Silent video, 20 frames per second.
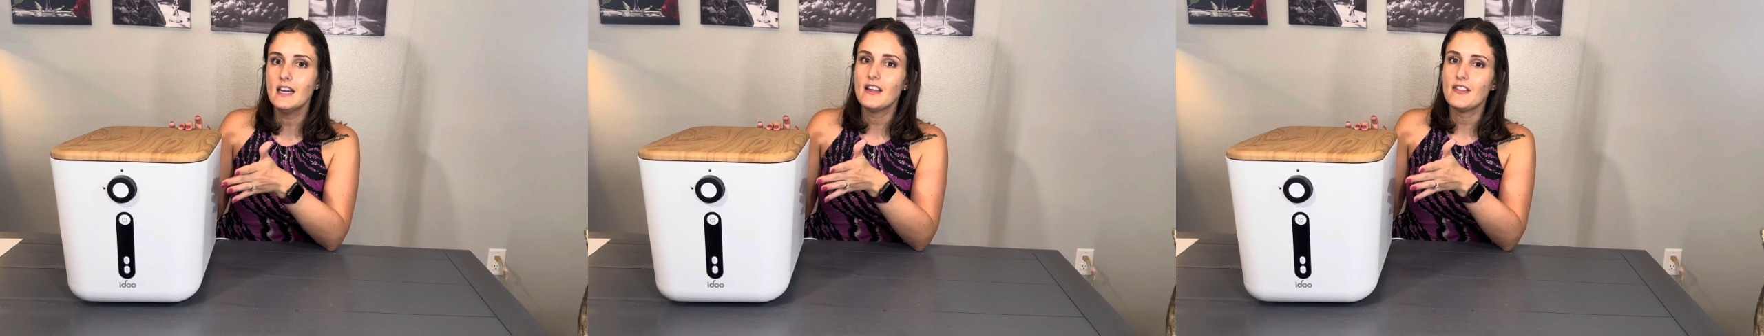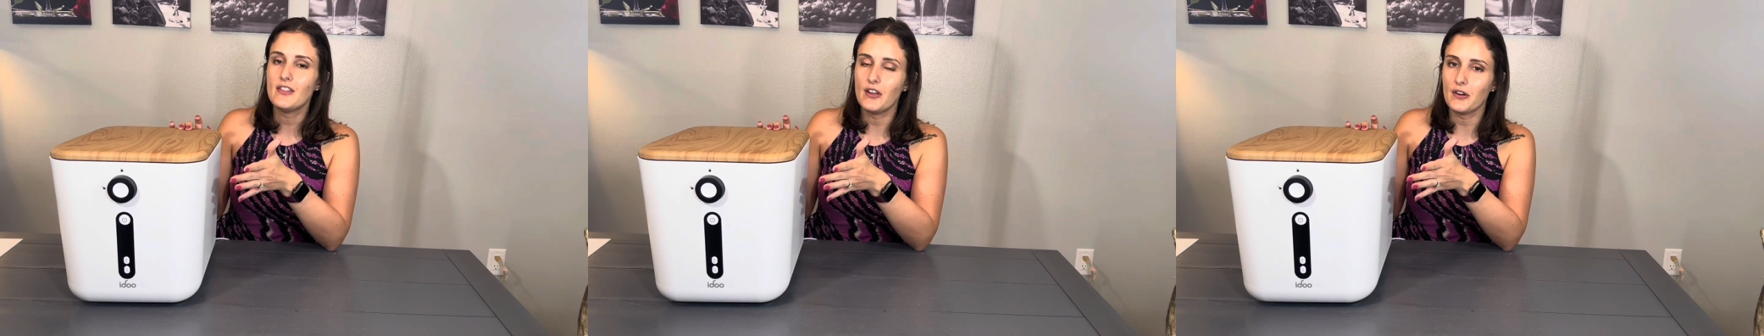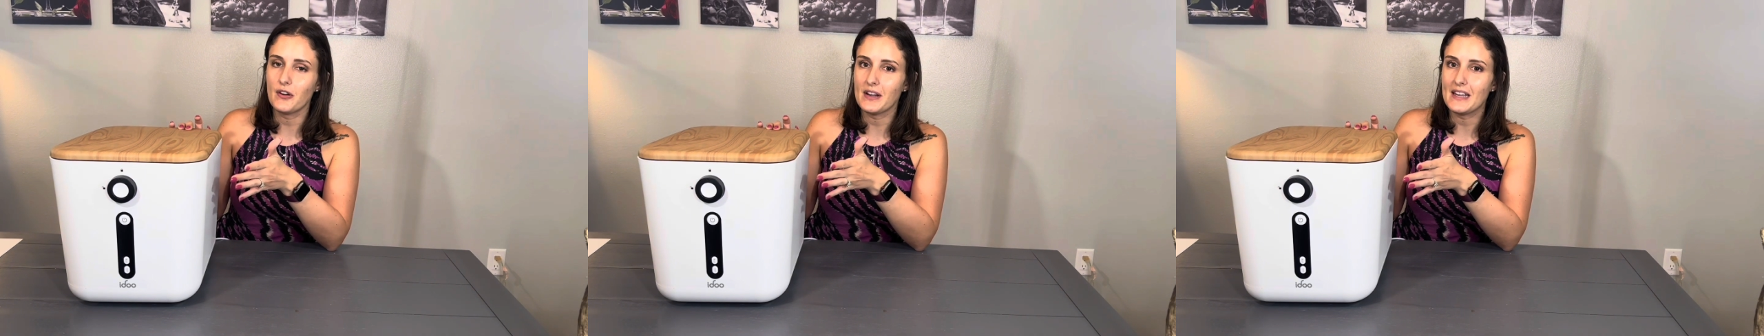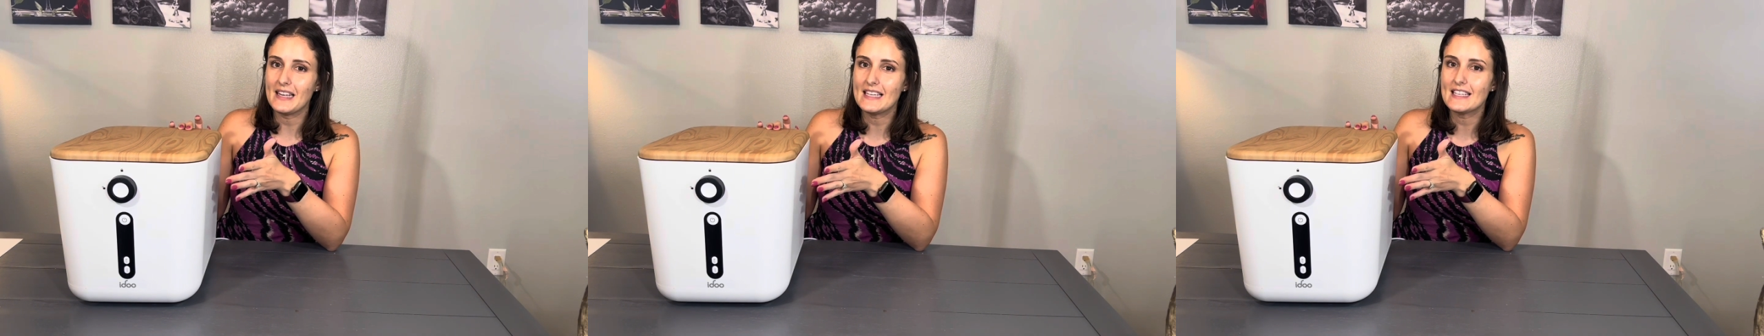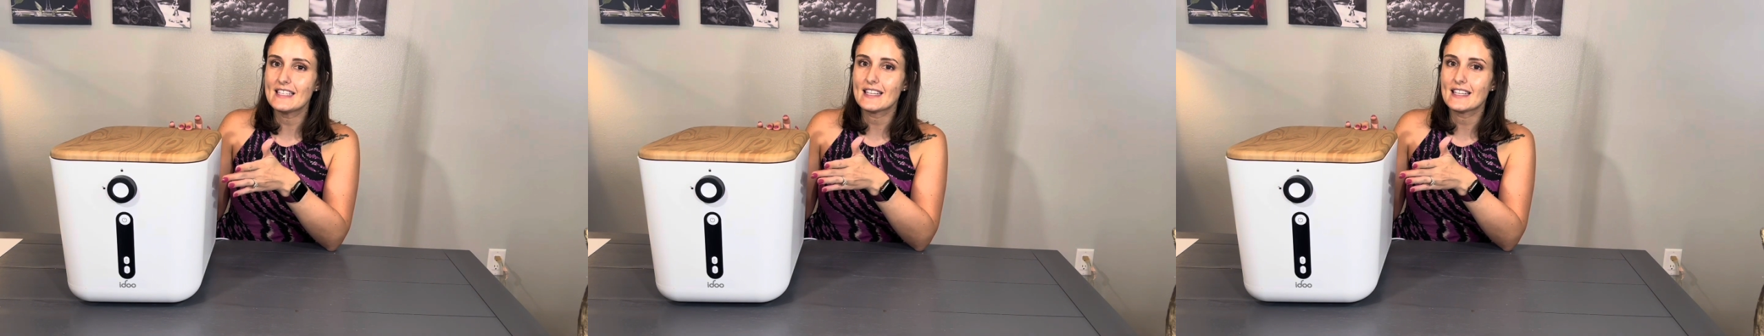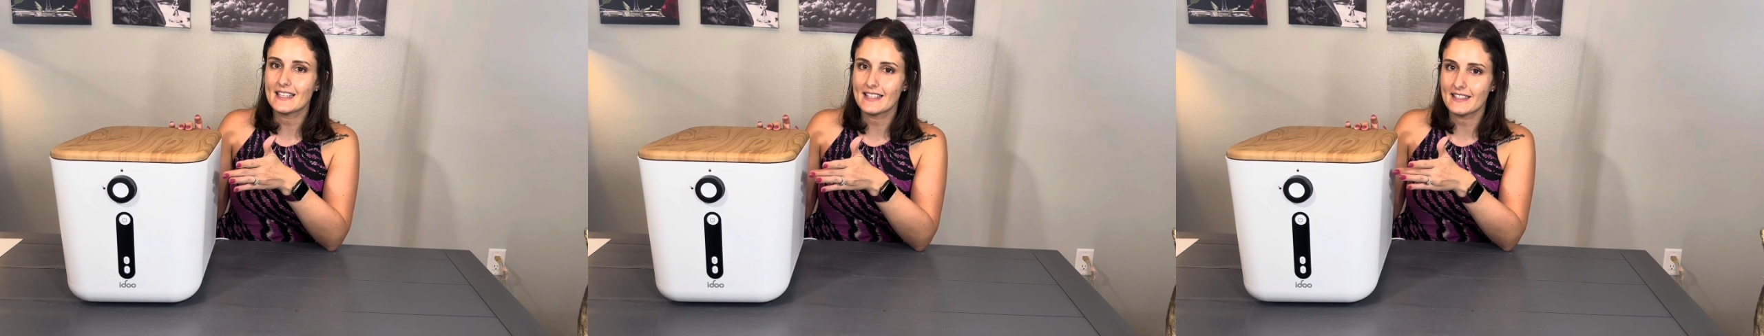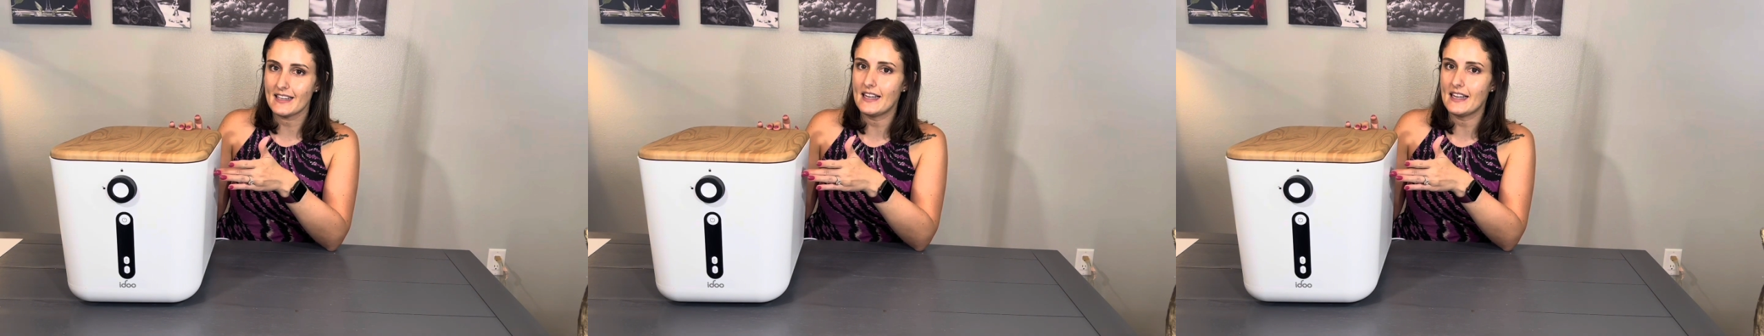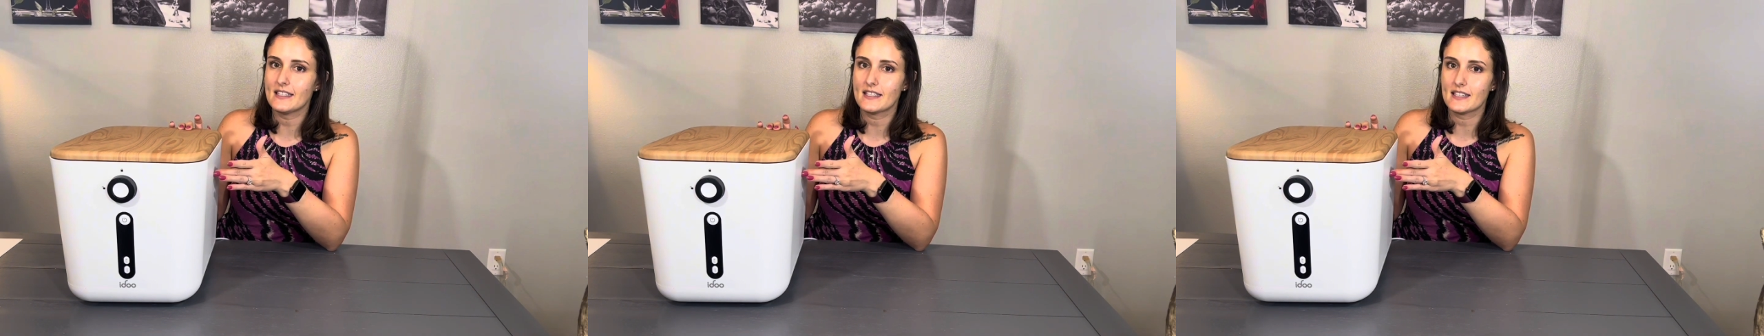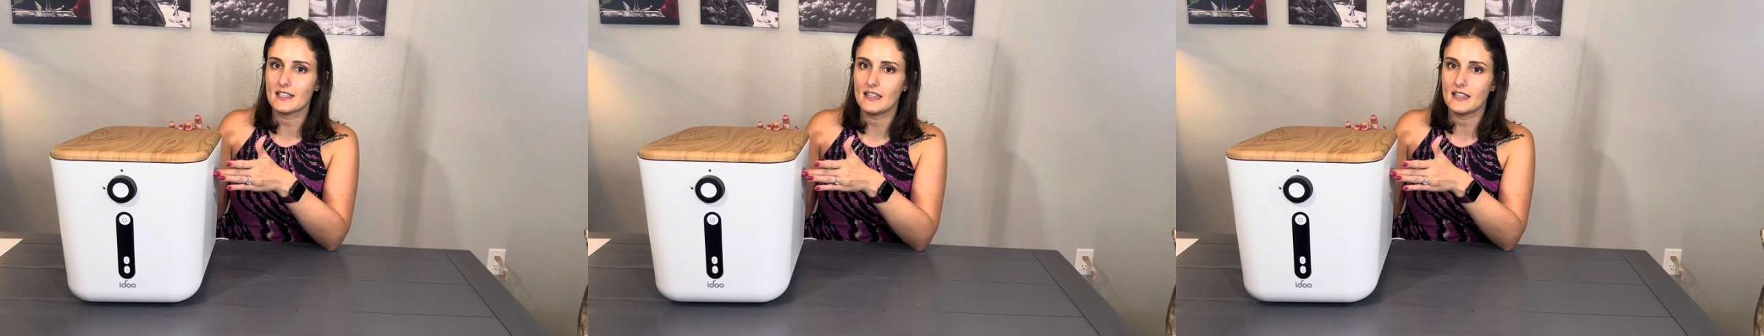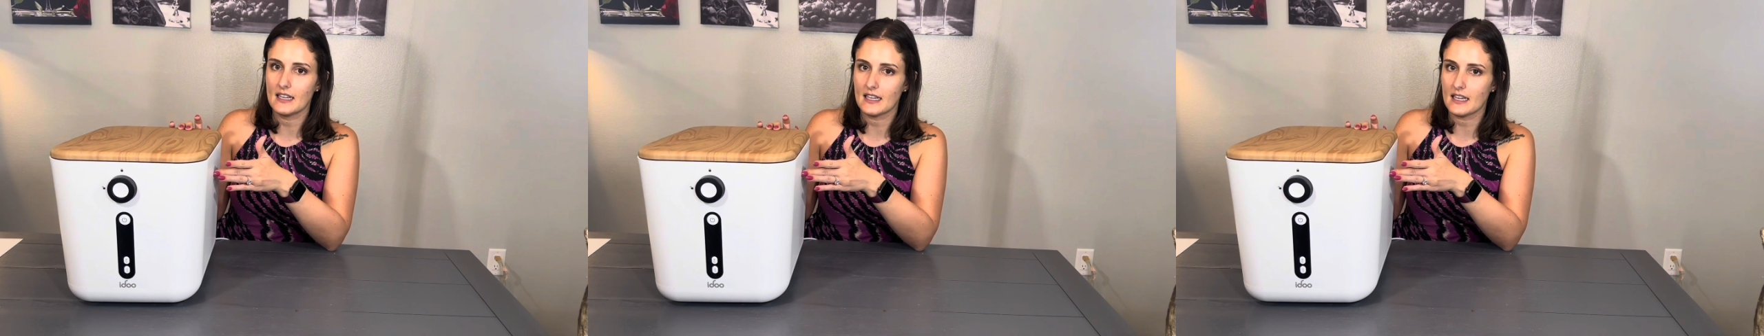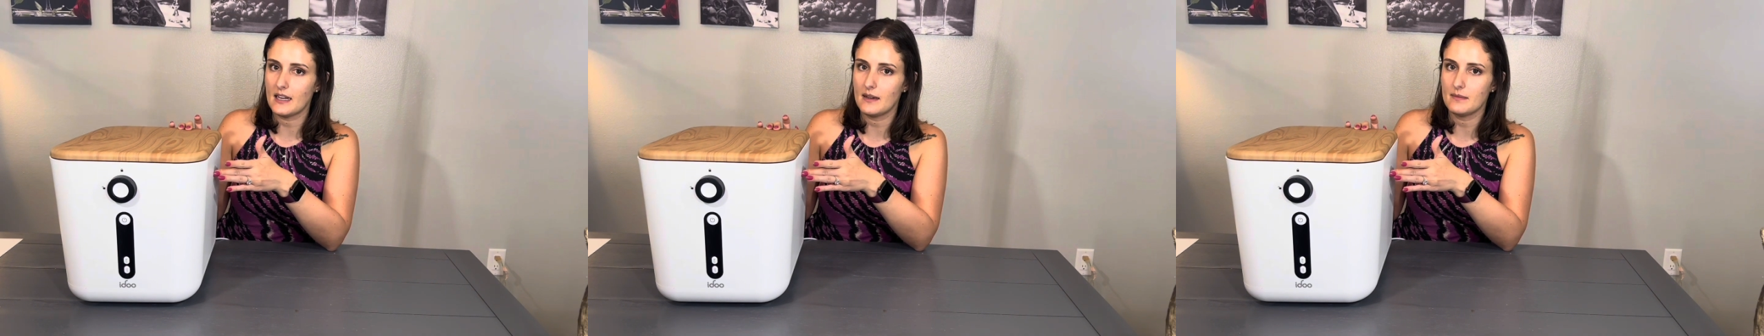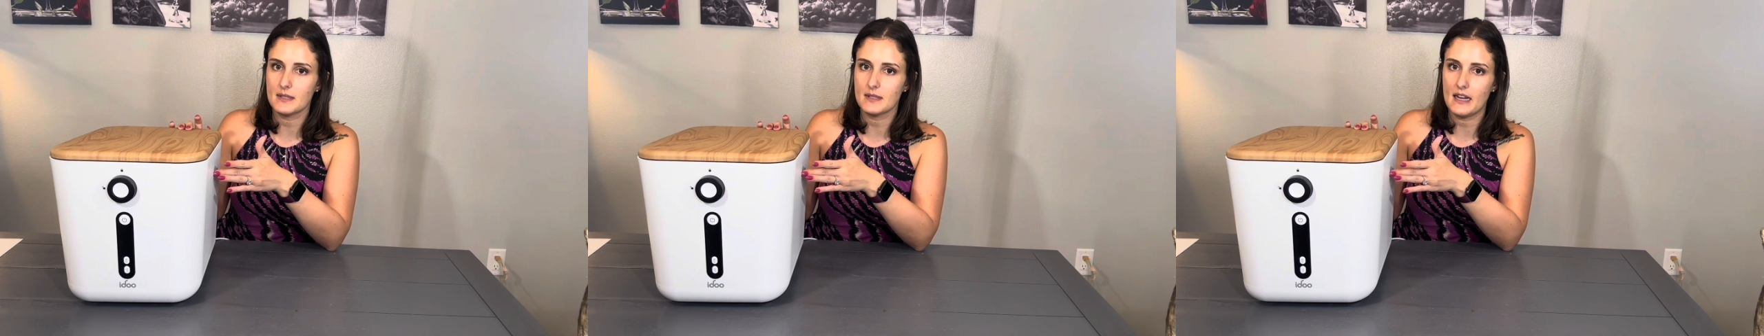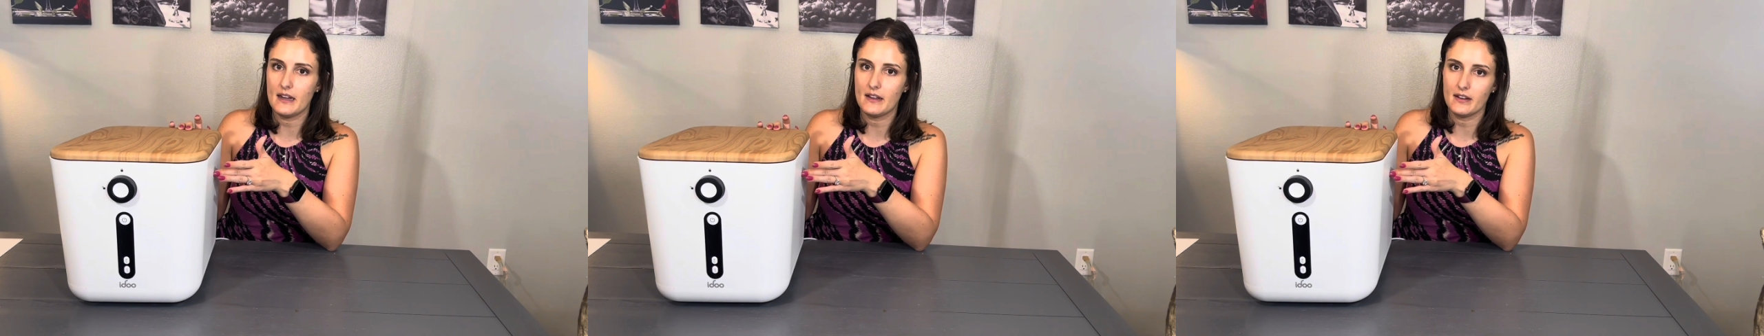there is a scent that comes
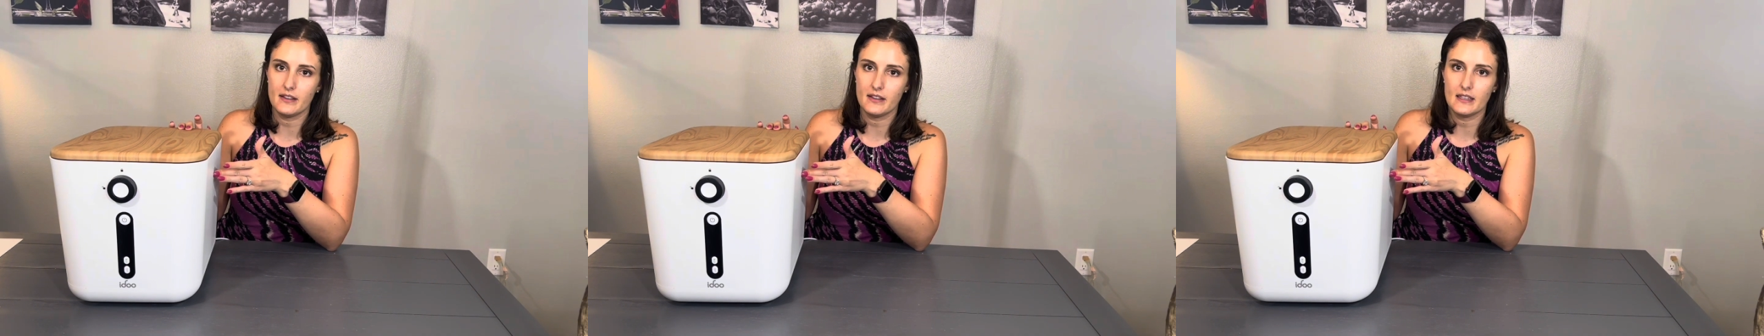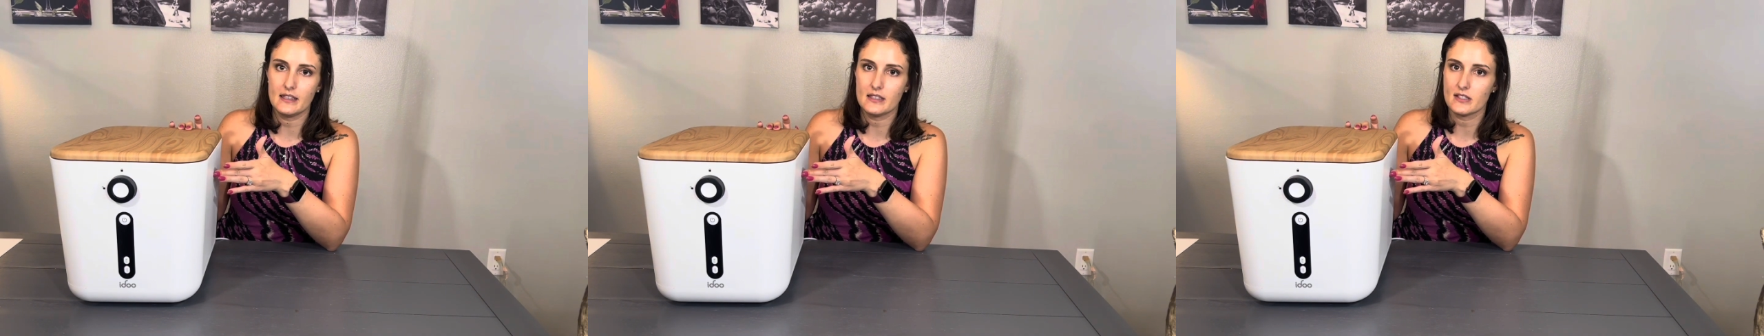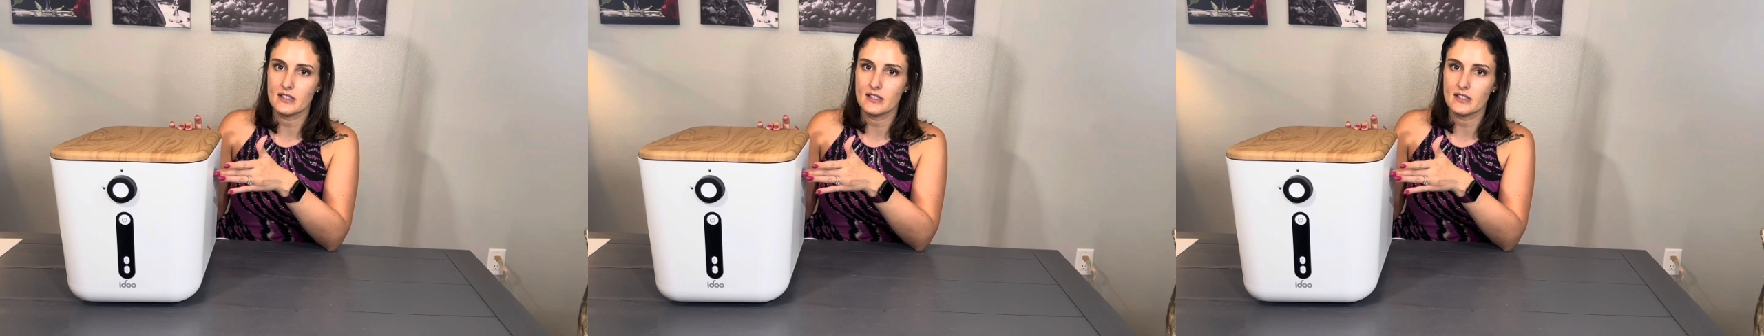out of this.